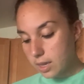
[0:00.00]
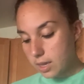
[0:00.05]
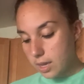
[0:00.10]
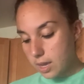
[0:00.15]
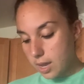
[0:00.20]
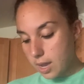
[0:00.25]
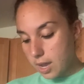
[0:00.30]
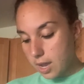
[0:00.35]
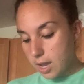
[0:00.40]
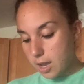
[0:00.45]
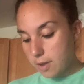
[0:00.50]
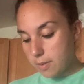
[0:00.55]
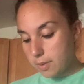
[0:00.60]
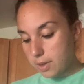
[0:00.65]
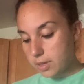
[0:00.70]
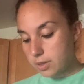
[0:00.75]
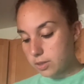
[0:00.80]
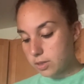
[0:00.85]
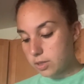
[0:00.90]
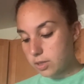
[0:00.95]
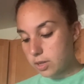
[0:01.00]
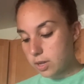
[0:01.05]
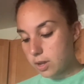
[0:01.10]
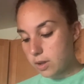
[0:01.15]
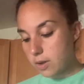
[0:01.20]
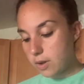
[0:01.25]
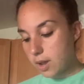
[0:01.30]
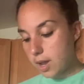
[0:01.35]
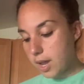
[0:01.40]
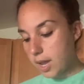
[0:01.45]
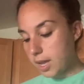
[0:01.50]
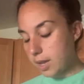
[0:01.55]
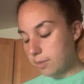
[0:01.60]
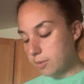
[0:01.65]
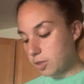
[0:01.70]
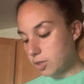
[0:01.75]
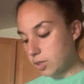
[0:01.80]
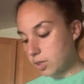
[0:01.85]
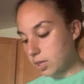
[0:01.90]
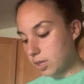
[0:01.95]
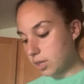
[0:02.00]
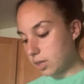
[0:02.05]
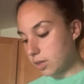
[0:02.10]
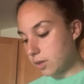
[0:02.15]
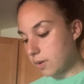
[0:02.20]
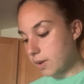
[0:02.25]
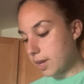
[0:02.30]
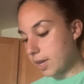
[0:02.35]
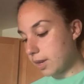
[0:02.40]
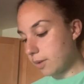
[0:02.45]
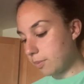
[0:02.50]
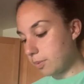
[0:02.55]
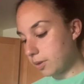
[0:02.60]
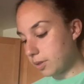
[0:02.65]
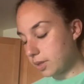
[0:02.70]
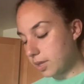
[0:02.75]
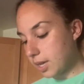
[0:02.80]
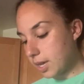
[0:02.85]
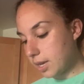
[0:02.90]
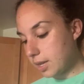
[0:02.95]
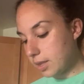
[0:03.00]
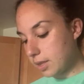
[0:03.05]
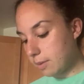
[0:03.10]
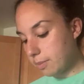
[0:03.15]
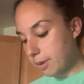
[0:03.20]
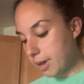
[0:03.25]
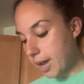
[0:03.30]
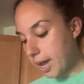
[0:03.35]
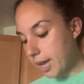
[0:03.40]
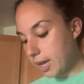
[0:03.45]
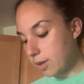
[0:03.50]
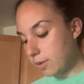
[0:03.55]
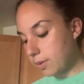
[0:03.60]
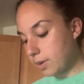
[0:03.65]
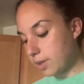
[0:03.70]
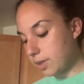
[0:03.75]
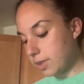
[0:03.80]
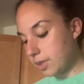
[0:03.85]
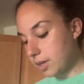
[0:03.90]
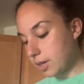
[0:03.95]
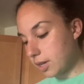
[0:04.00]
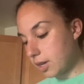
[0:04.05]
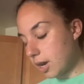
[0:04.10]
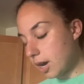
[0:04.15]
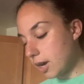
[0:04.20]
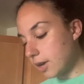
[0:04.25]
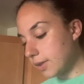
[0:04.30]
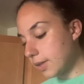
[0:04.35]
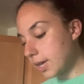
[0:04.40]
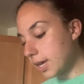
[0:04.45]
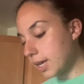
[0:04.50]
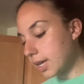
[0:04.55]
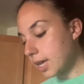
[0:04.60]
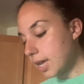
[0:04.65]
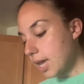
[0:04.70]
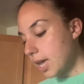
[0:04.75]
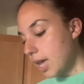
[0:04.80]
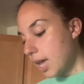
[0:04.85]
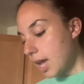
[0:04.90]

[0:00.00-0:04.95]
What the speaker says: And so I am just gonna go ahead and put that in the pile with the garlic.